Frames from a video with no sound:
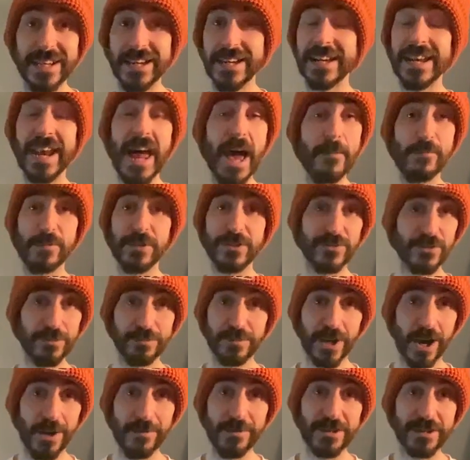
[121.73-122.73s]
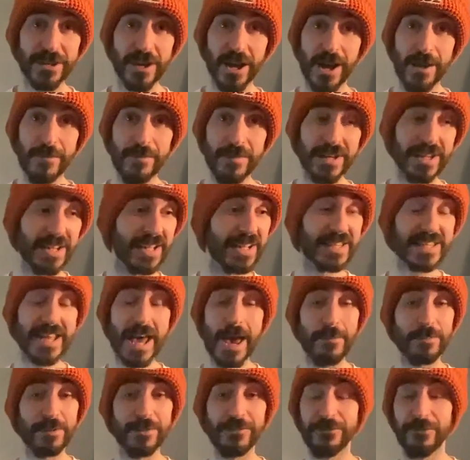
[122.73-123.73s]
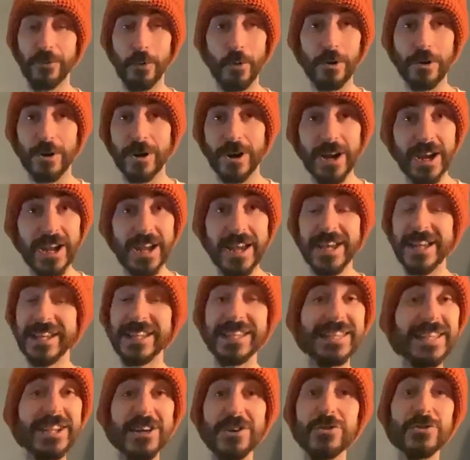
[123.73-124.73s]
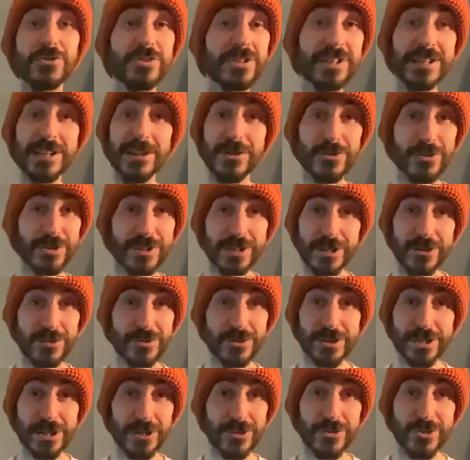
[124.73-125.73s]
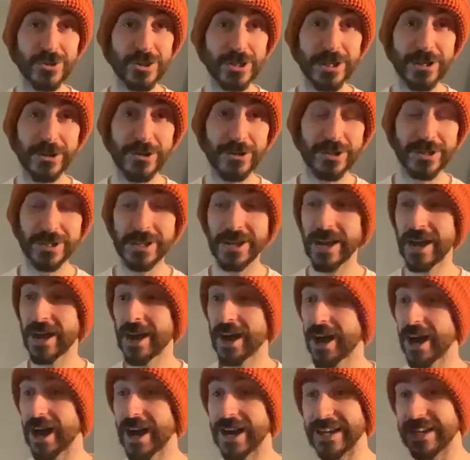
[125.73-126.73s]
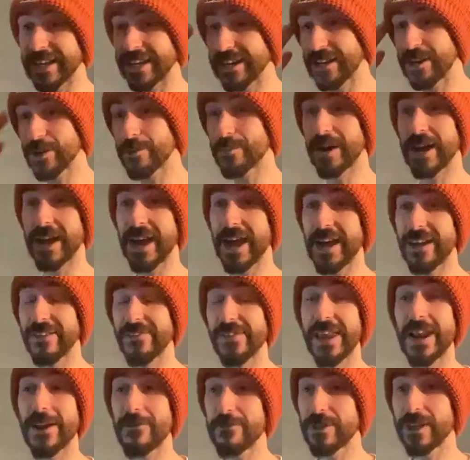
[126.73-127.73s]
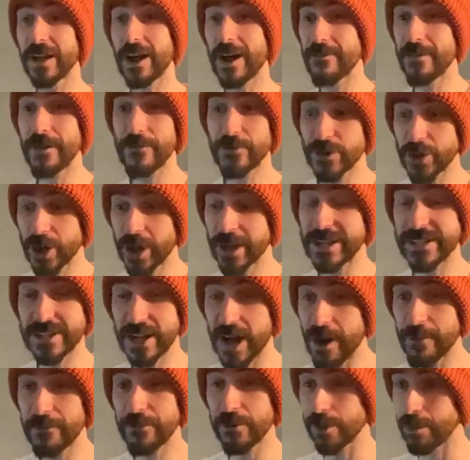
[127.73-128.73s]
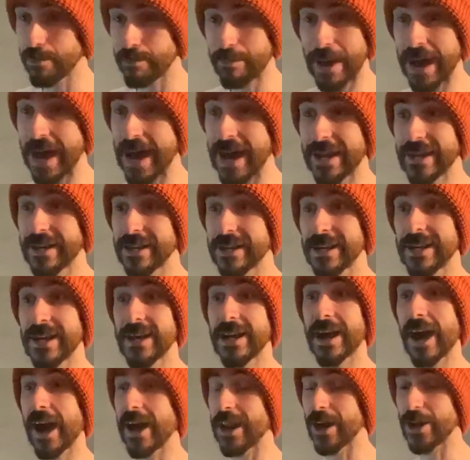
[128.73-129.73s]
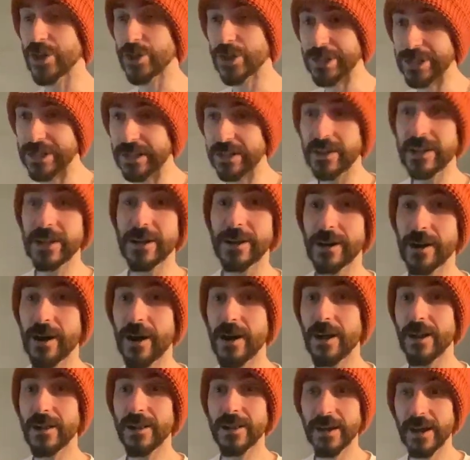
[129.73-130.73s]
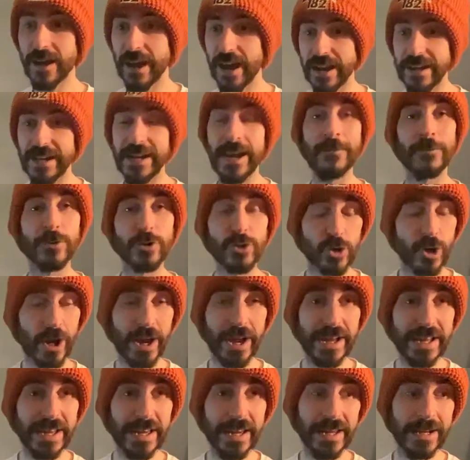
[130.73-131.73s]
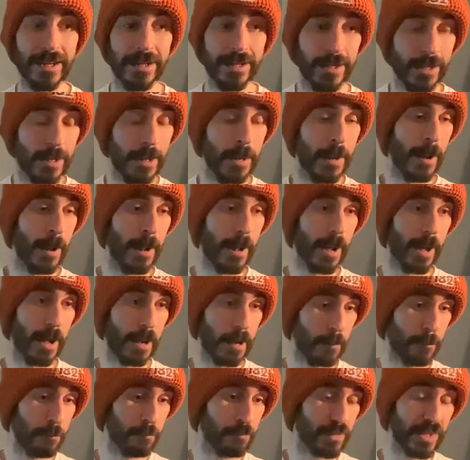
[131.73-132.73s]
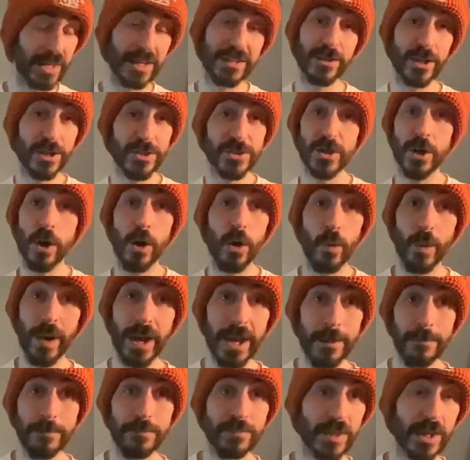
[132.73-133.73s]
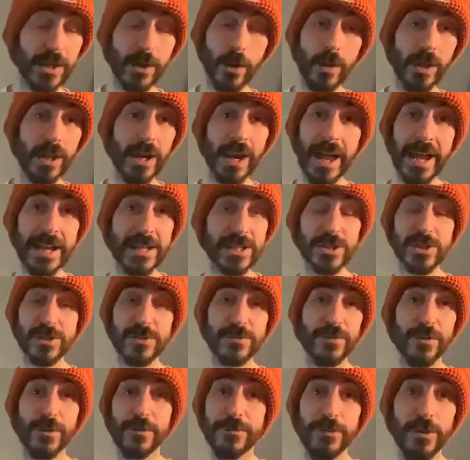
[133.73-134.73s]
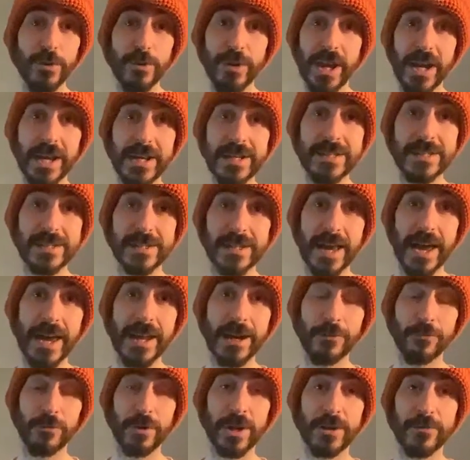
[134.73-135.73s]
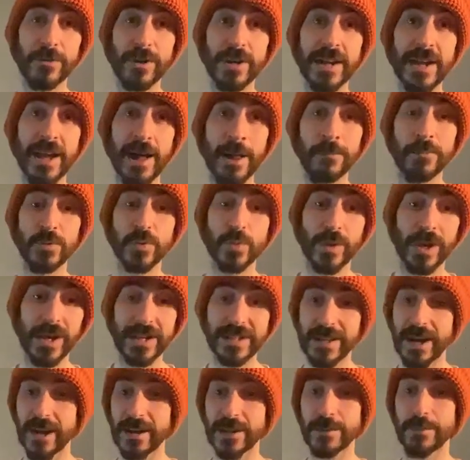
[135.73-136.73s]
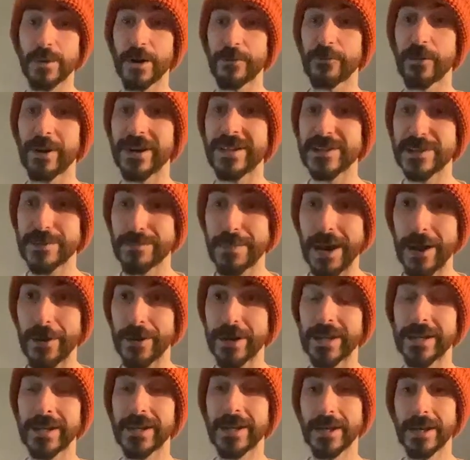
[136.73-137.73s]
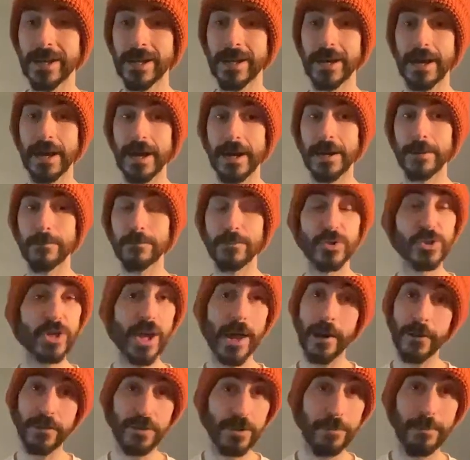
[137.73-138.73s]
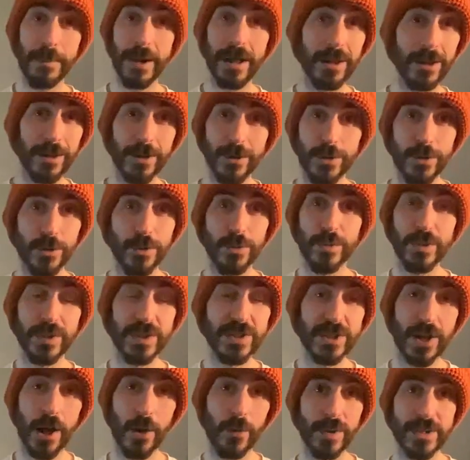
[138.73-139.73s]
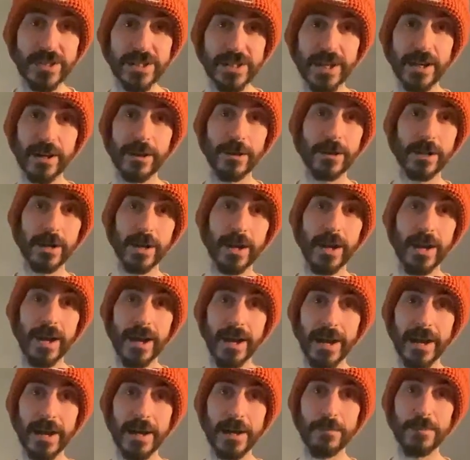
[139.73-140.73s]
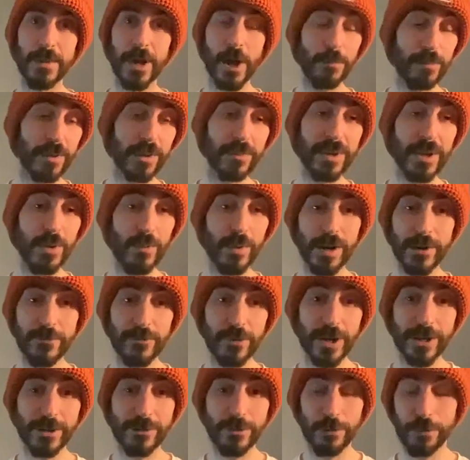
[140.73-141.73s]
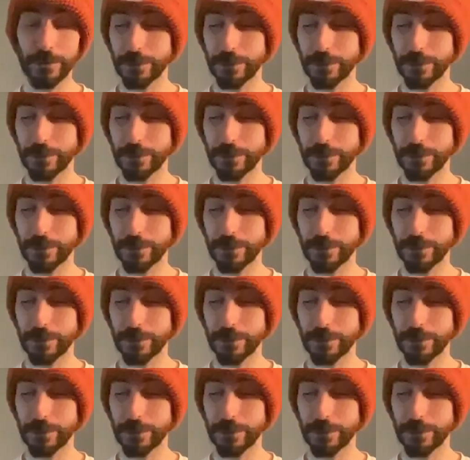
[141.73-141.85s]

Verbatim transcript: It happens from time to time. It's happened for years and years and years and years and years. I get into my head that everything I've ever done is awful and bad and I should delete it all and never try again. Um, it does go away. It only lasts for a few days, and it really, really helps when I talk to my friends about it. Um, shout out to Mel, who is always there, um, helping me whenever I go